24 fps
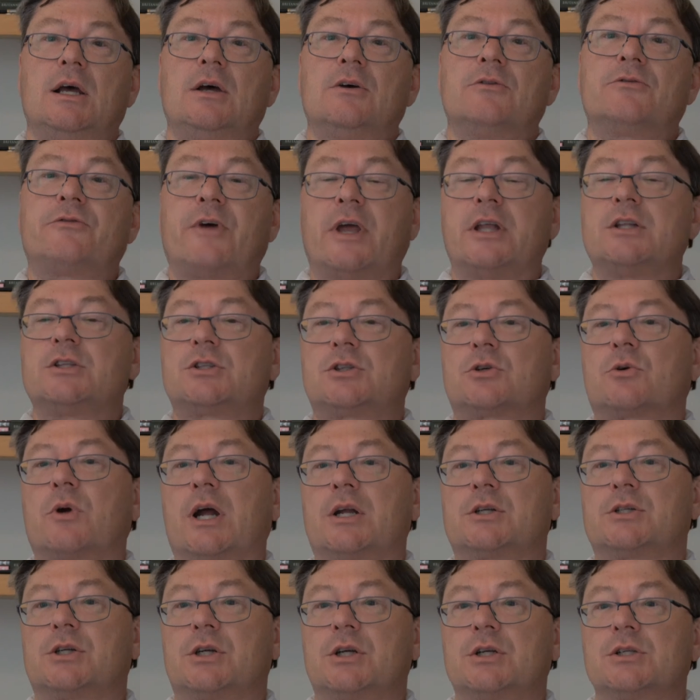faint
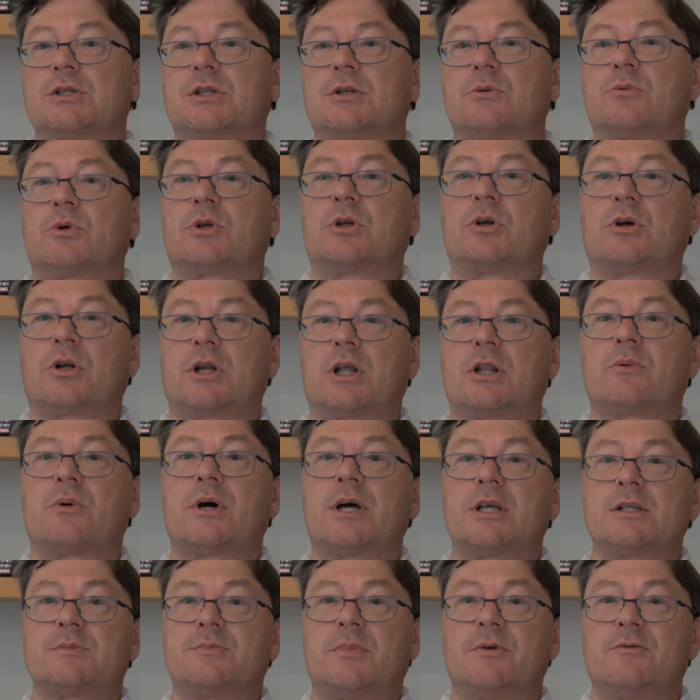scratches that would not
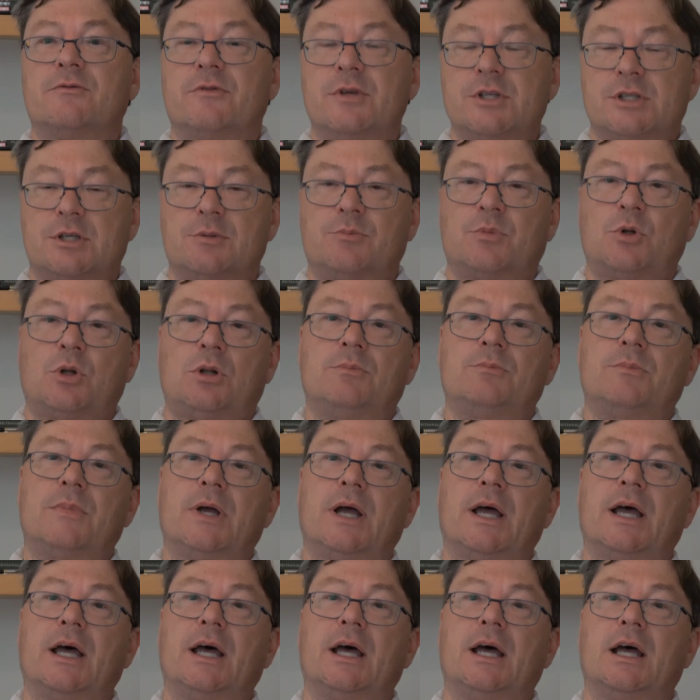otherwise be visible
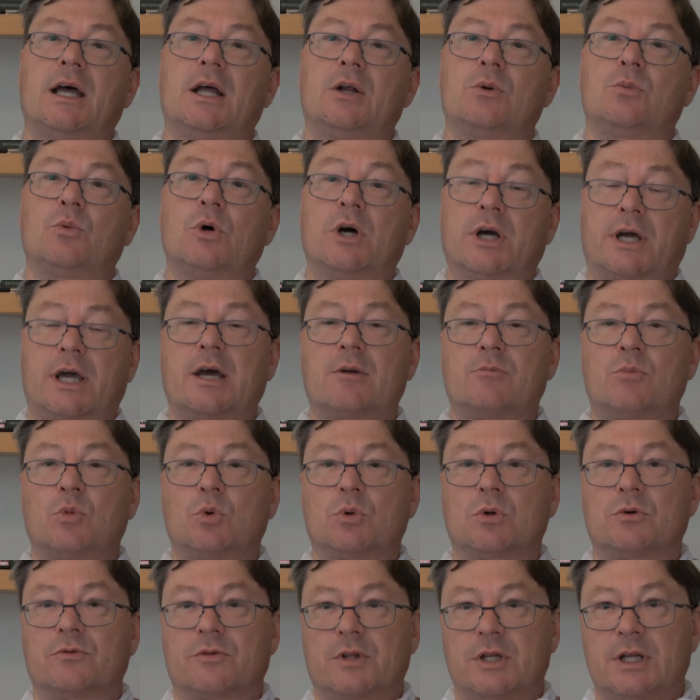and work out
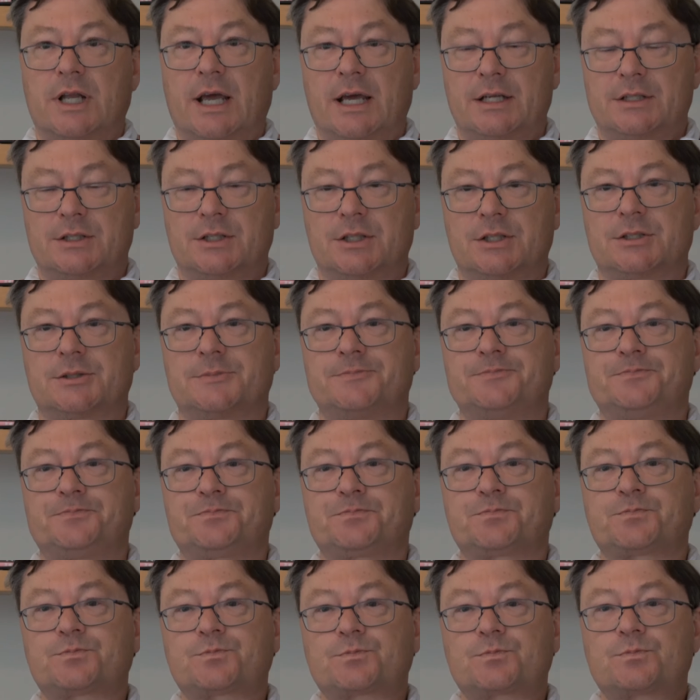more of the letters.
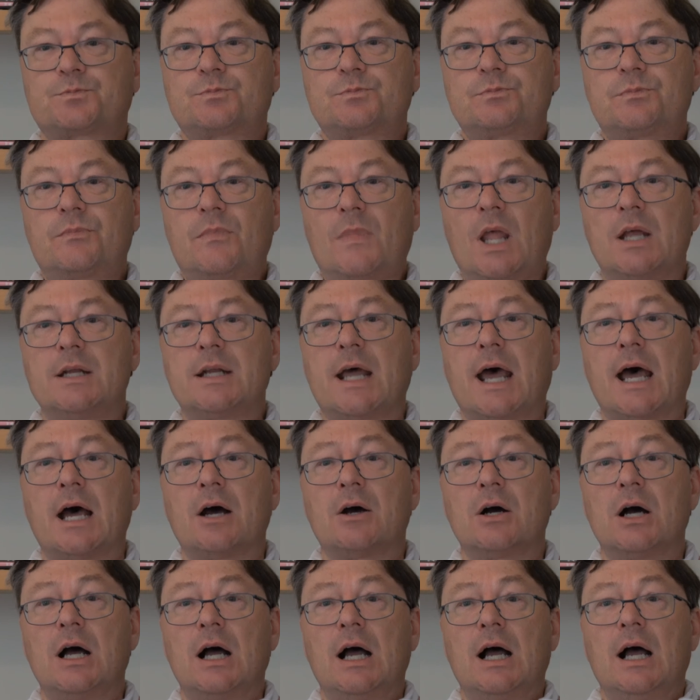
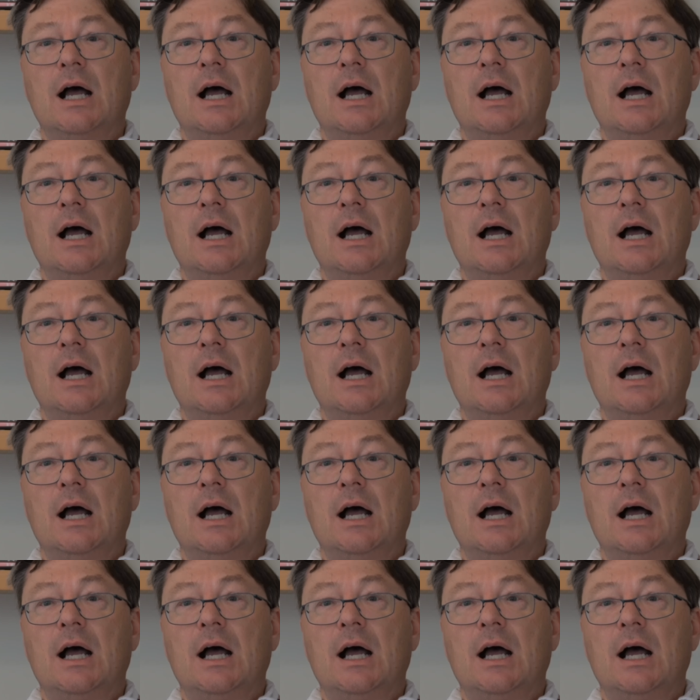Now,